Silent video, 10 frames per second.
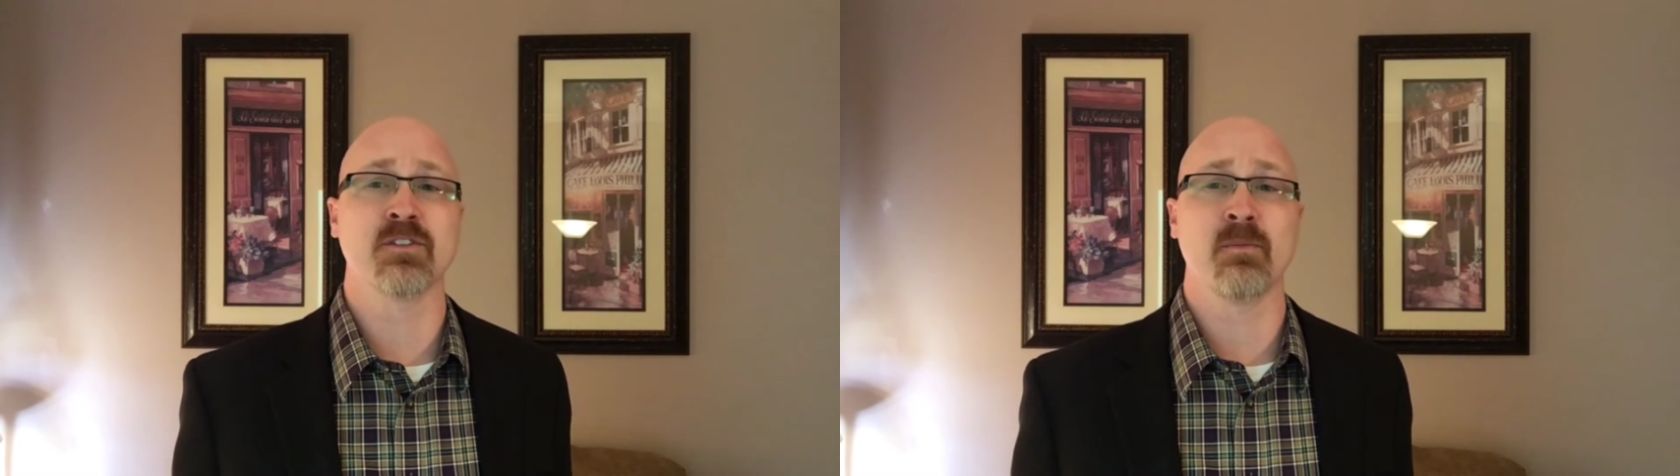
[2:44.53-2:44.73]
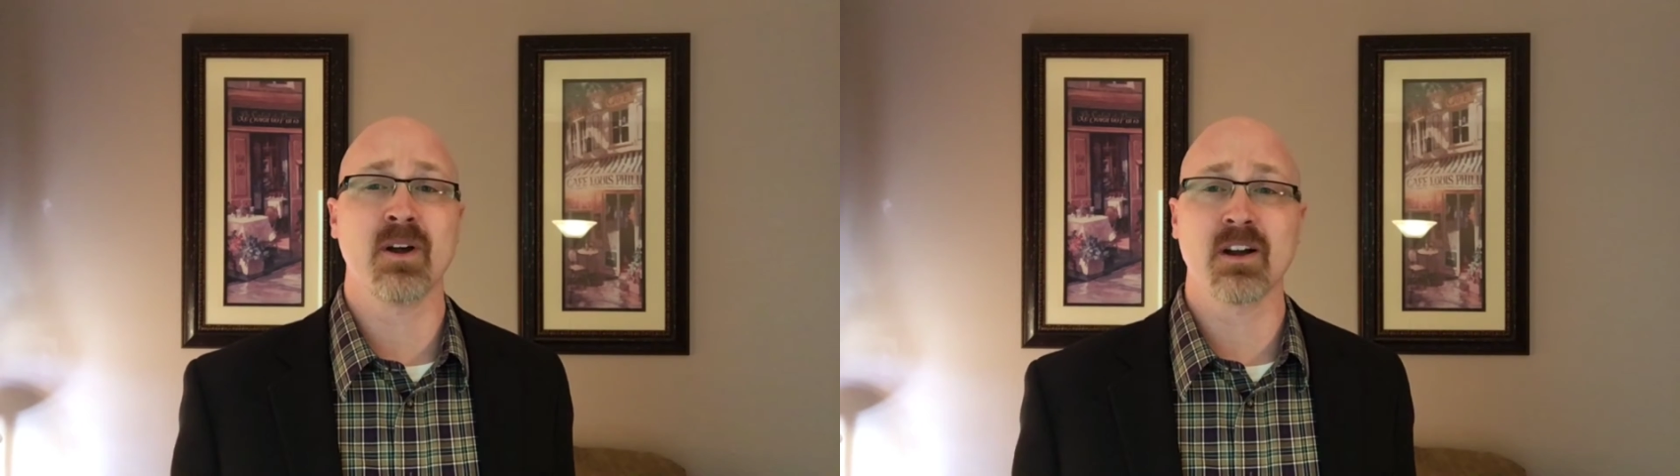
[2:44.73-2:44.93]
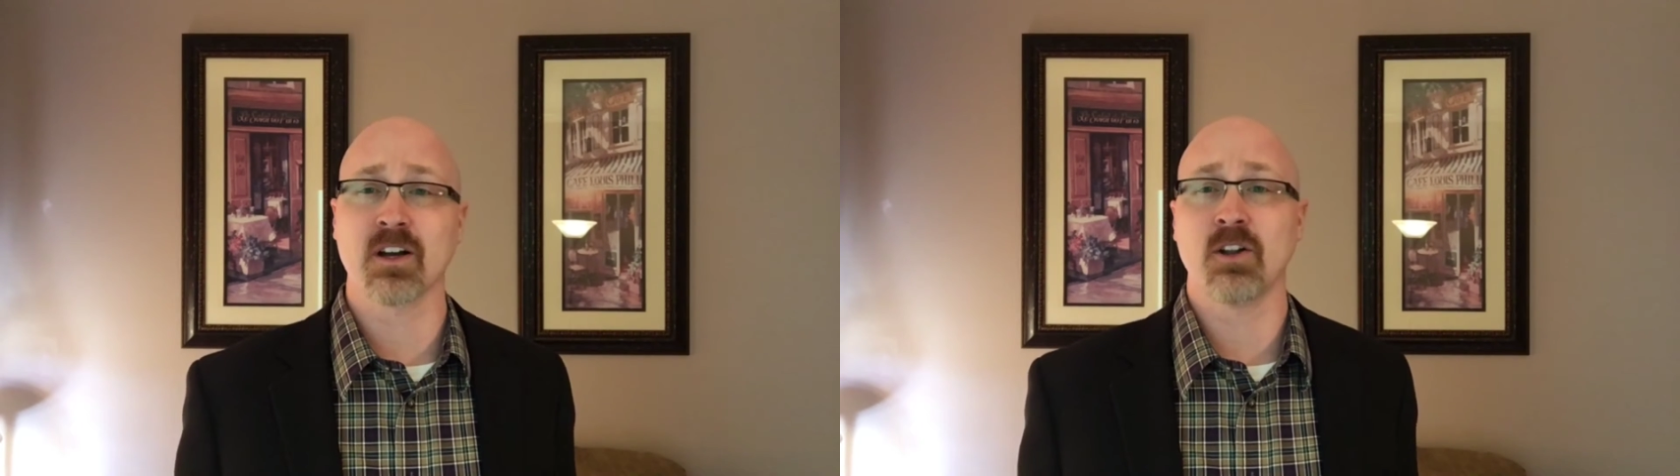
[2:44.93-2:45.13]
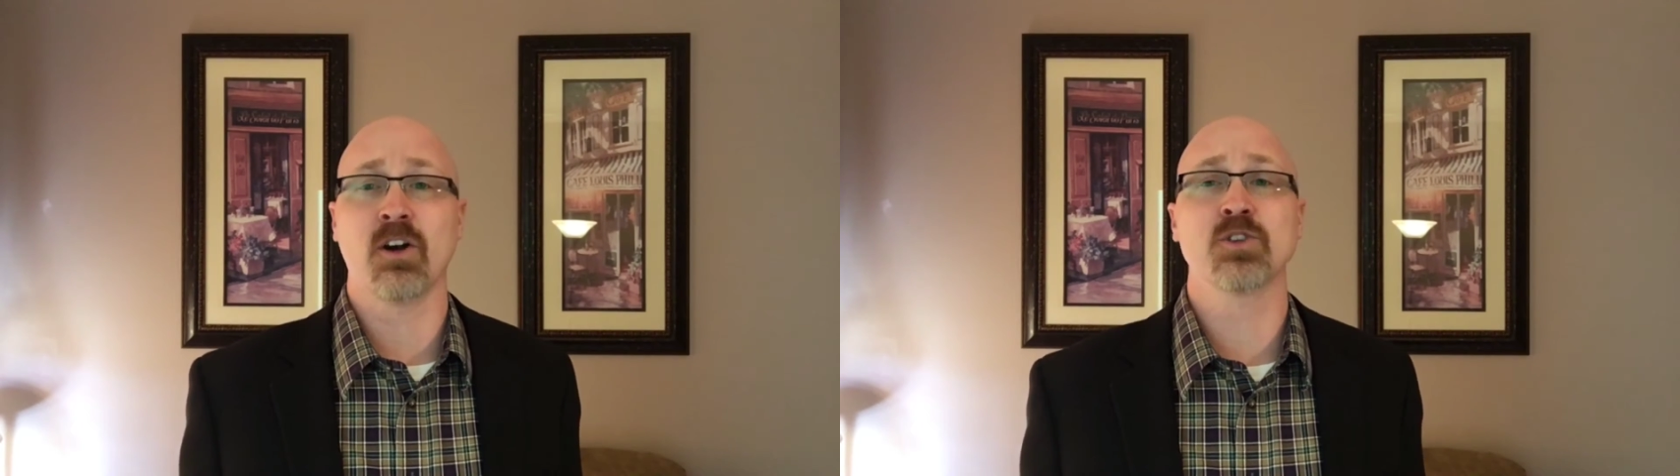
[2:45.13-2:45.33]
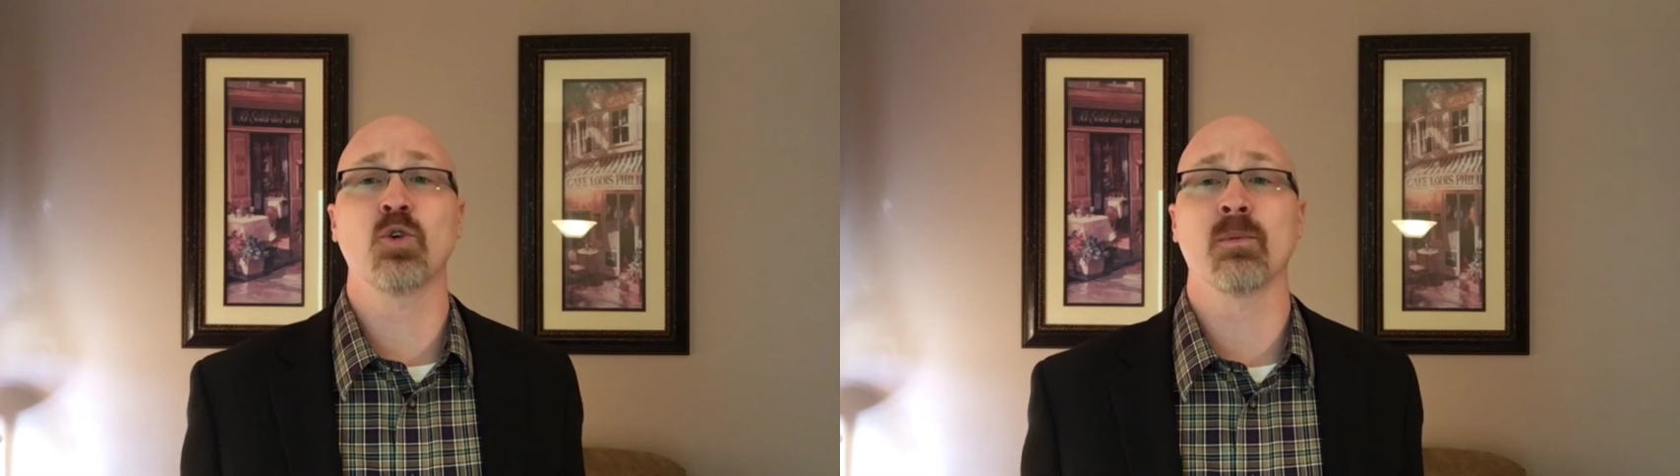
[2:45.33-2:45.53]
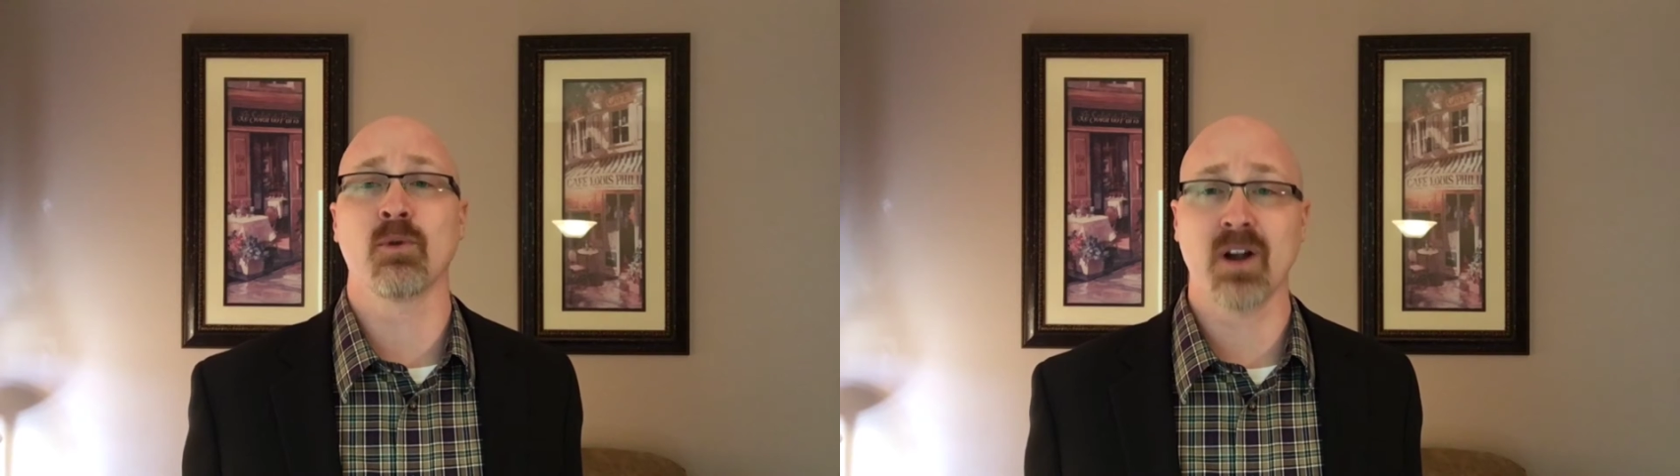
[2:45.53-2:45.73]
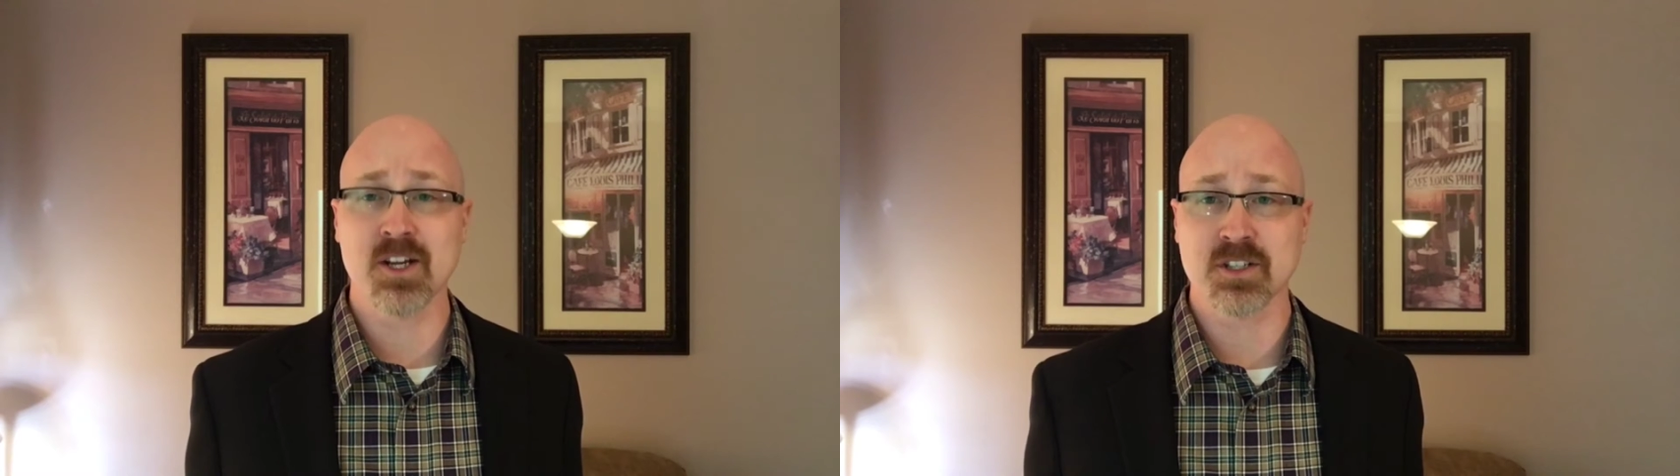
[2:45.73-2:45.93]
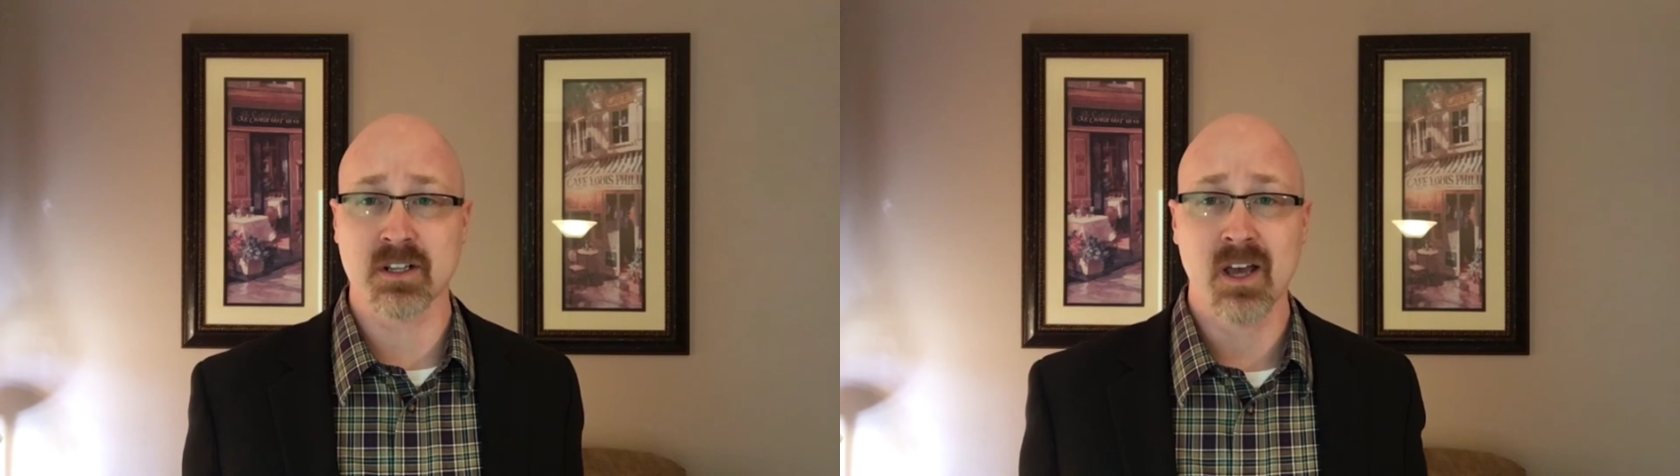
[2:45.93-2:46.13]
of America, a large
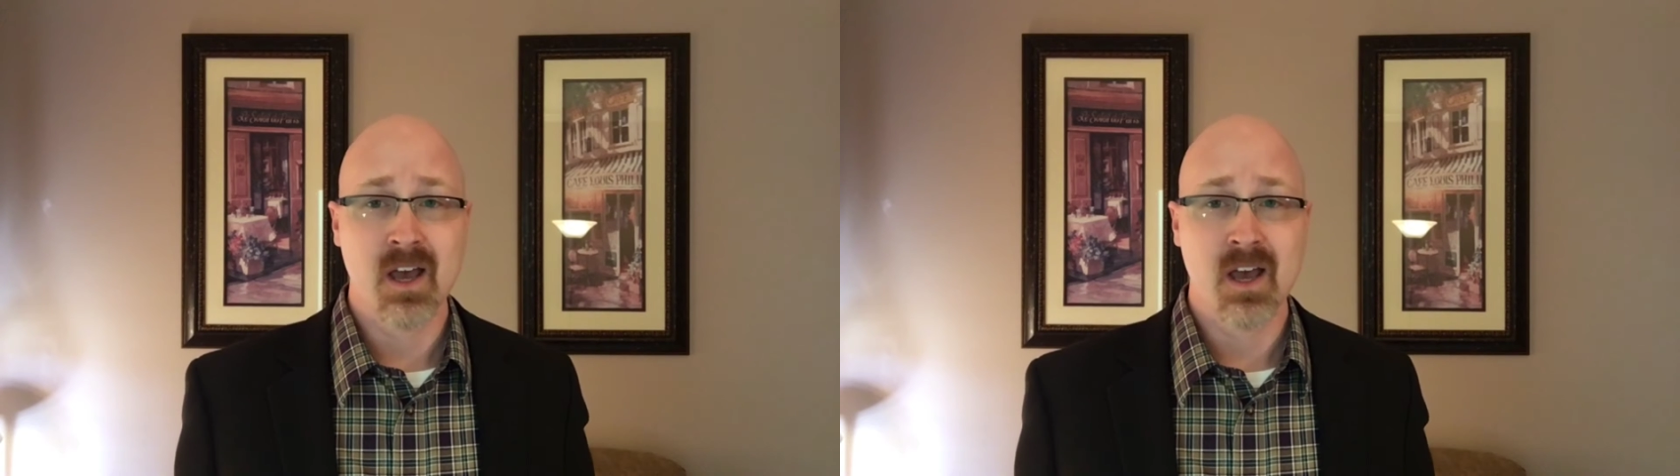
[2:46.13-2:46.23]
corporation